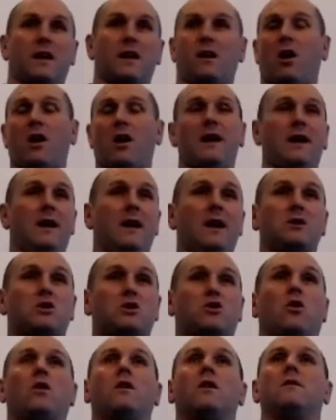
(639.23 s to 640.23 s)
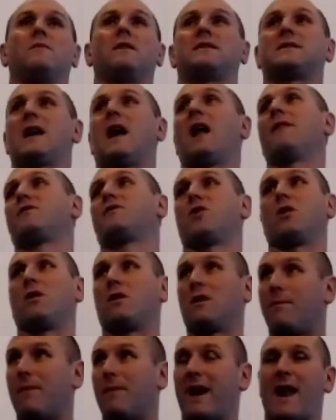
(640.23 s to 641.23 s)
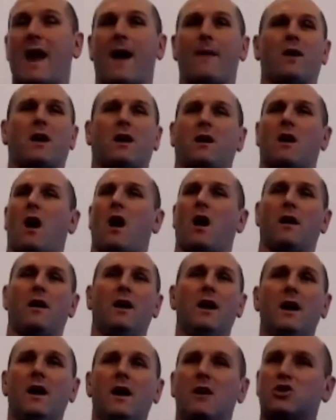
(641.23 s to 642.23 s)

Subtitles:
Like, I struggled myself during the pandemic and all,